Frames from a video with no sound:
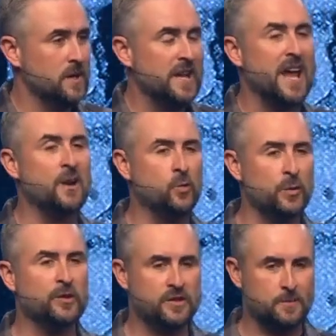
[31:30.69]
and we
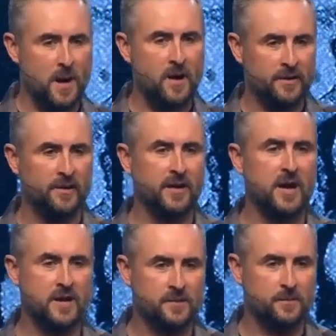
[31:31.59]
respond to the
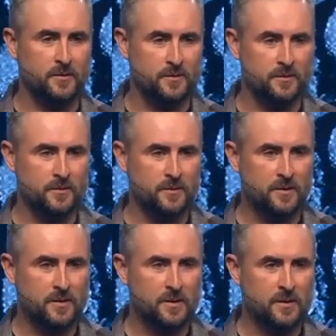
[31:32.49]
gospel.
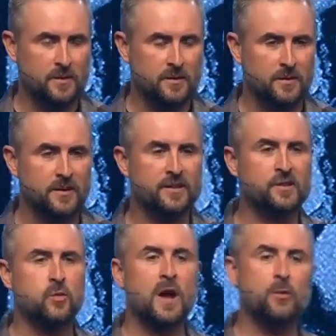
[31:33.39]
This
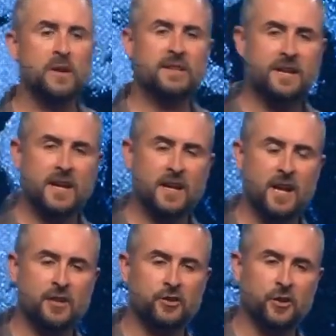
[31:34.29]
is why we
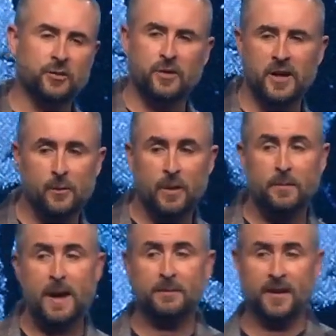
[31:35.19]
dedicate children and we
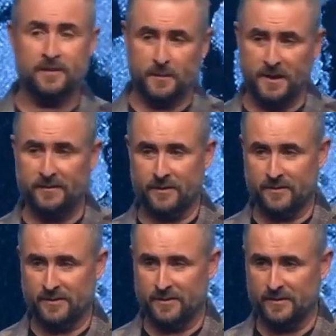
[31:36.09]
baptize believers.